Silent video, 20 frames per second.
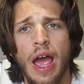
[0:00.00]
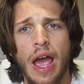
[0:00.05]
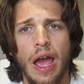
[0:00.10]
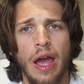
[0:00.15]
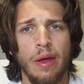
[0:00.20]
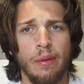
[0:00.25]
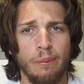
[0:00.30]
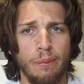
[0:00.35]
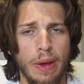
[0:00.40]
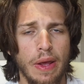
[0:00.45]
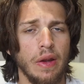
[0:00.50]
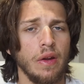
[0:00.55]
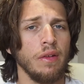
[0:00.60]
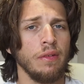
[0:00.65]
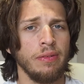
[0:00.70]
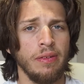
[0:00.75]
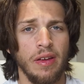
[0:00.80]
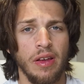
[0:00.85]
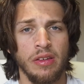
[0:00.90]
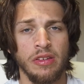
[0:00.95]
and
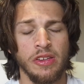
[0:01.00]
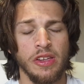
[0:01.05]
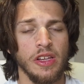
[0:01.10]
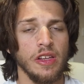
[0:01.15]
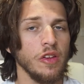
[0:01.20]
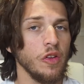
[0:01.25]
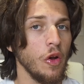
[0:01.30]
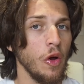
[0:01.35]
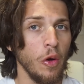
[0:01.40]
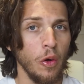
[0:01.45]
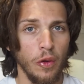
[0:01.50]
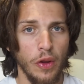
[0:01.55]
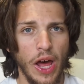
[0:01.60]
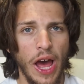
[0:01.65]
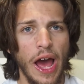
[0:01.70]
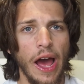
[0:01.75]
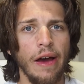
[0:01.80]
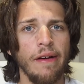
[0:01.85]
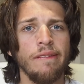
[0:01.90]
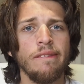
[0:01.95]
manifesting and all
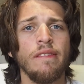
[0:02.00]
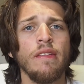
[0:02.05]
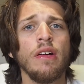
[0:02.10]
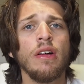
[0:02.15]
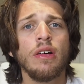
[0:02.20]
that.